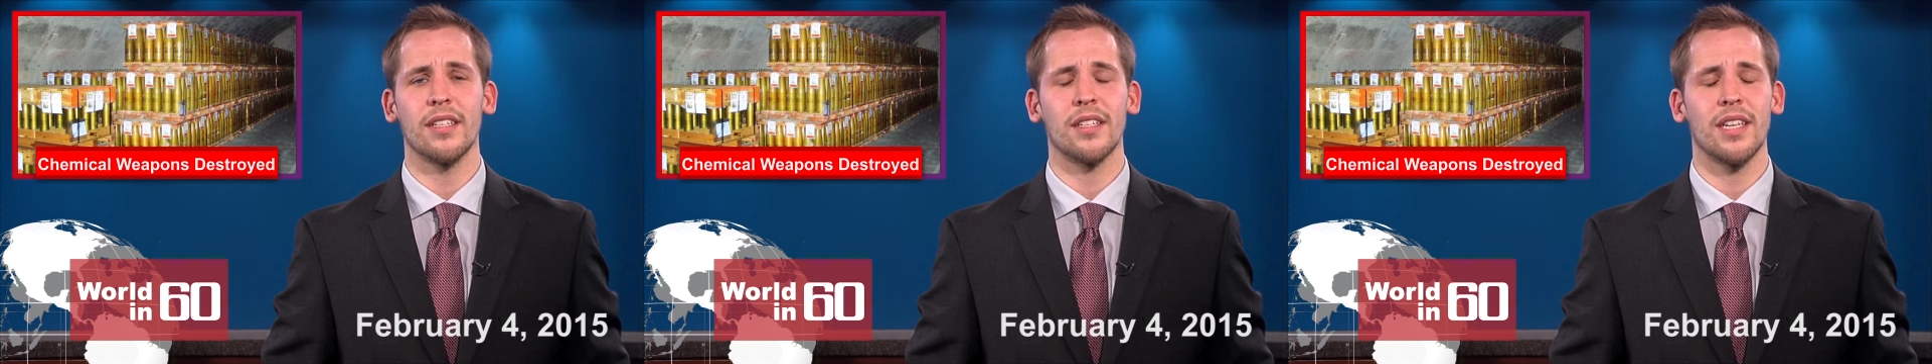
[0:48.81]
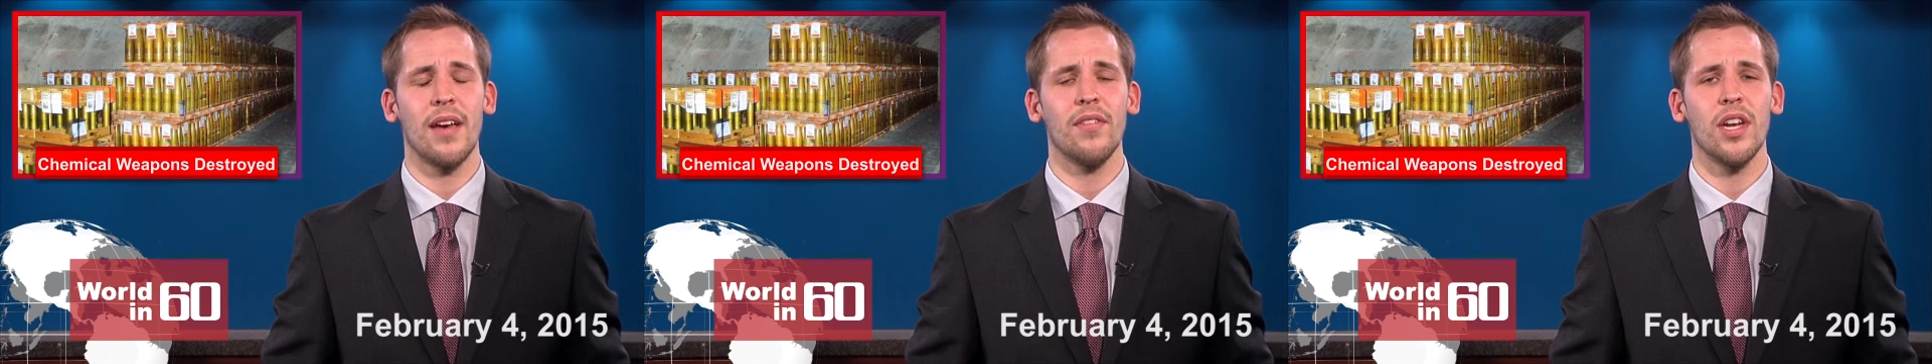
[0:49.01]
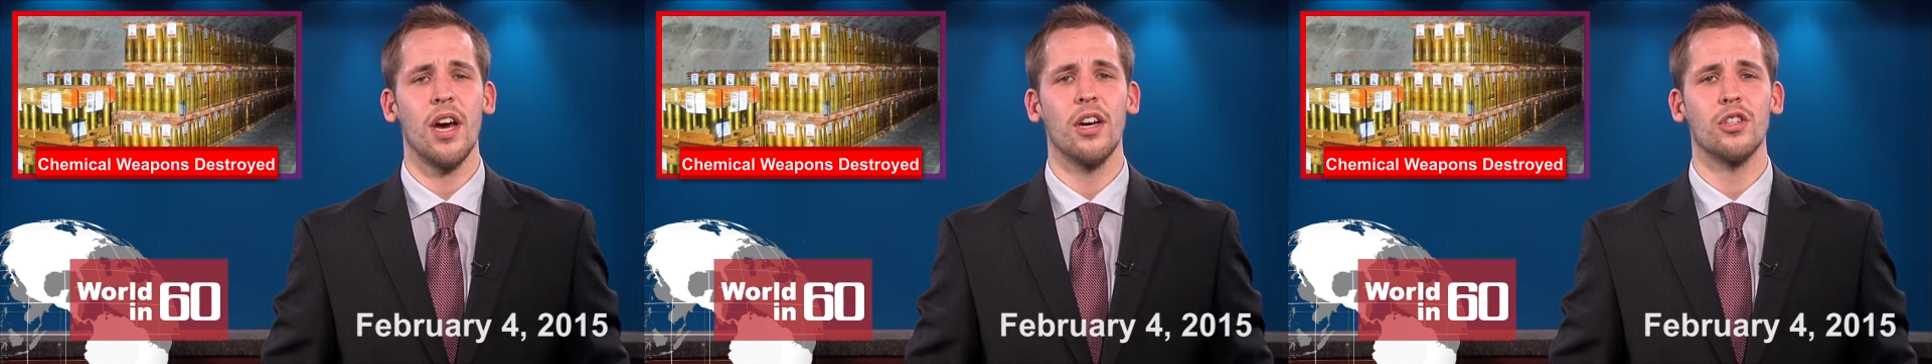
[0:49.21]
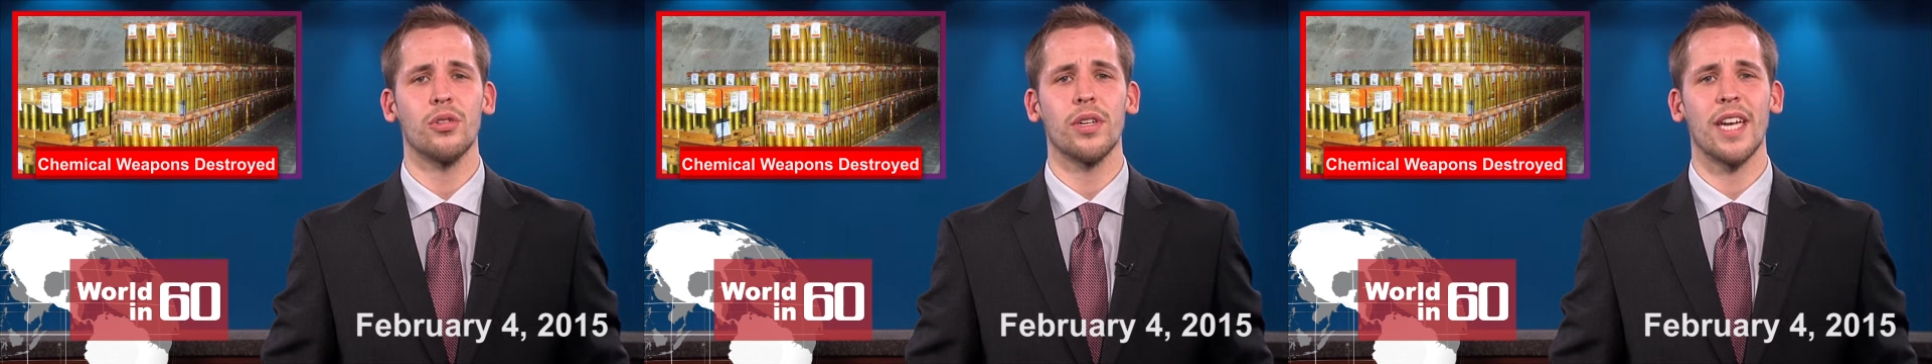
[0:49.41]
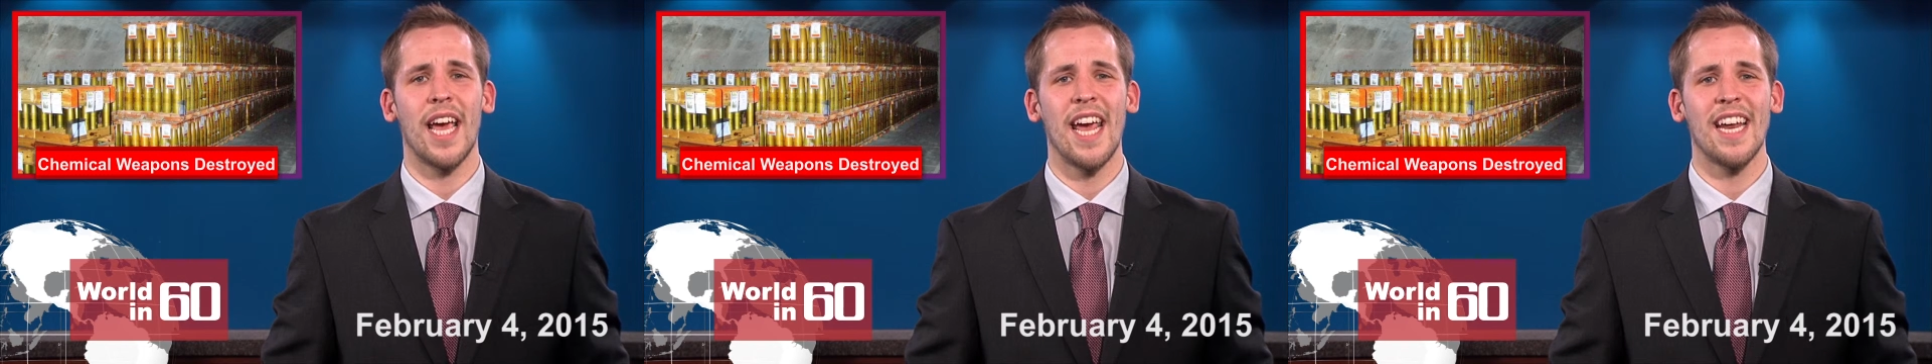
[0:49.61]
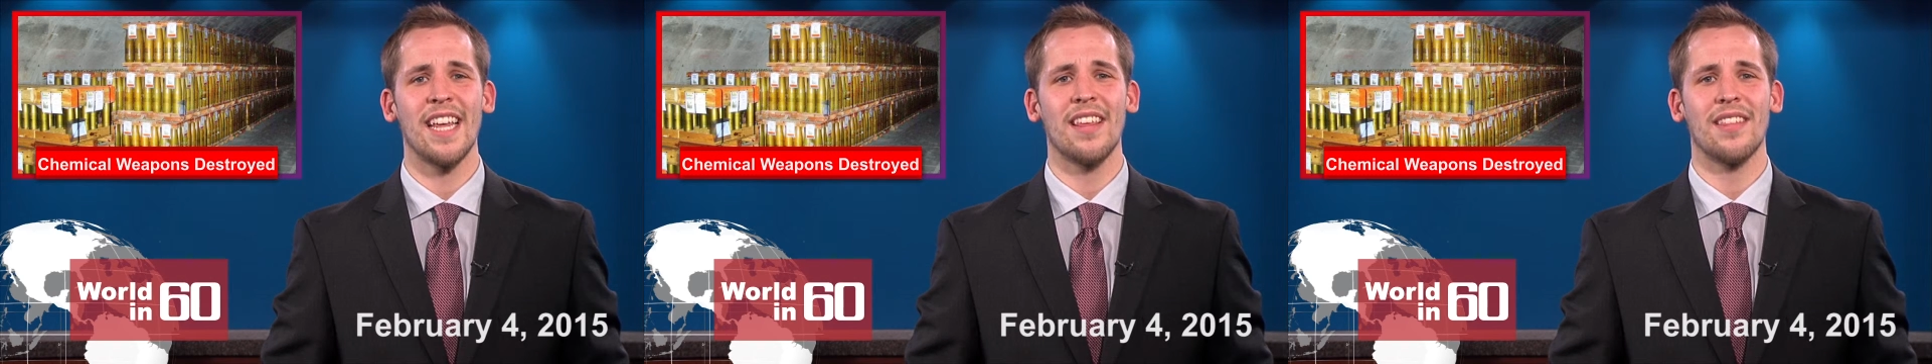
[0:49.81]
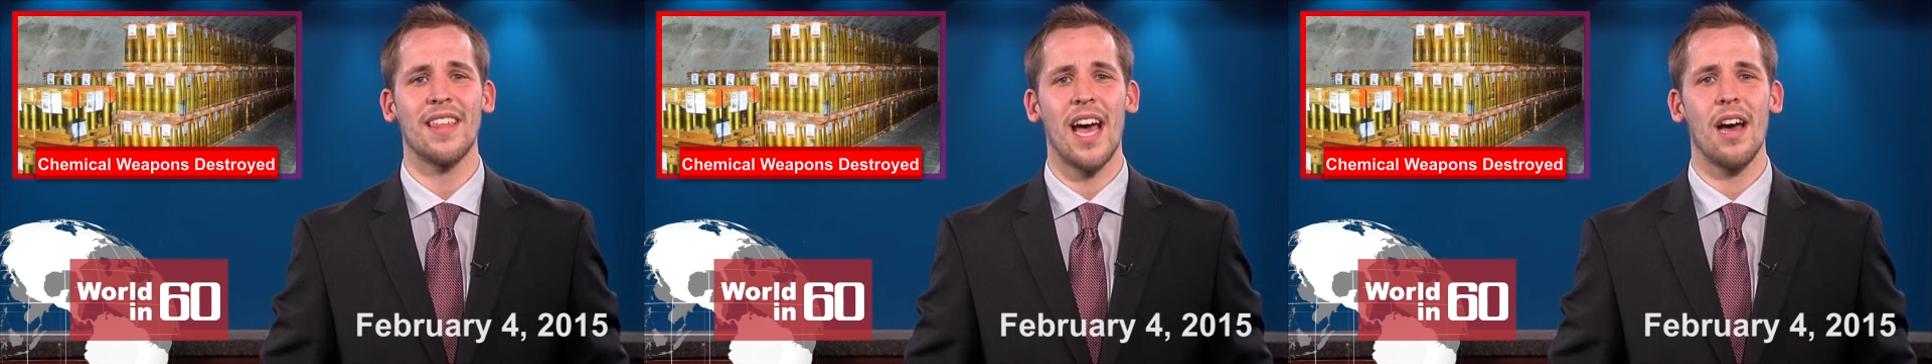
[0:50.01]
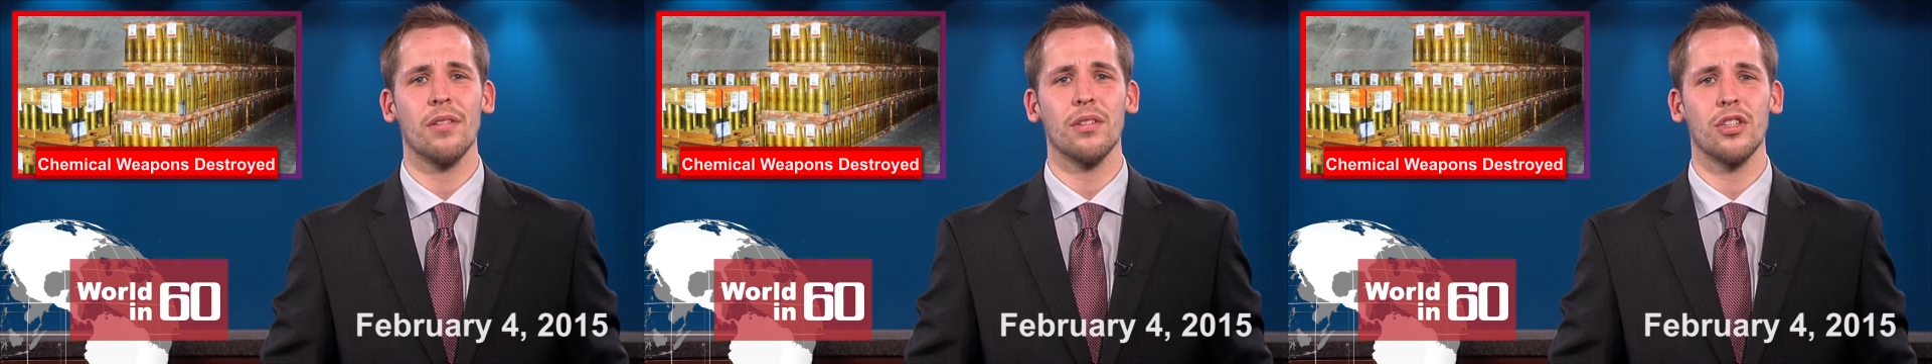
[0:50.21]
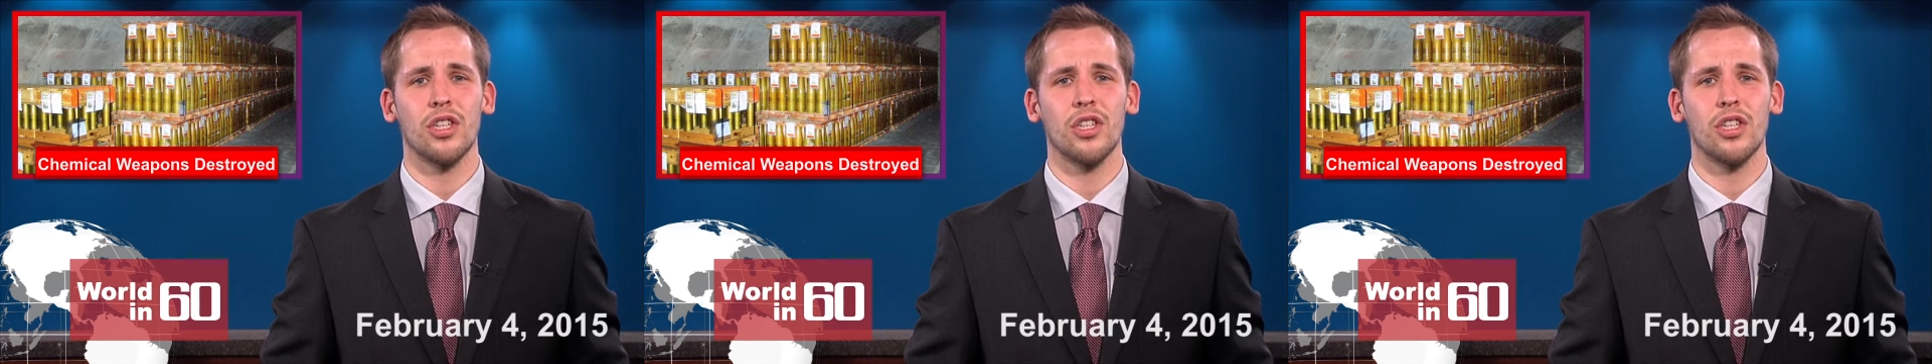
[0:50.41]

780,000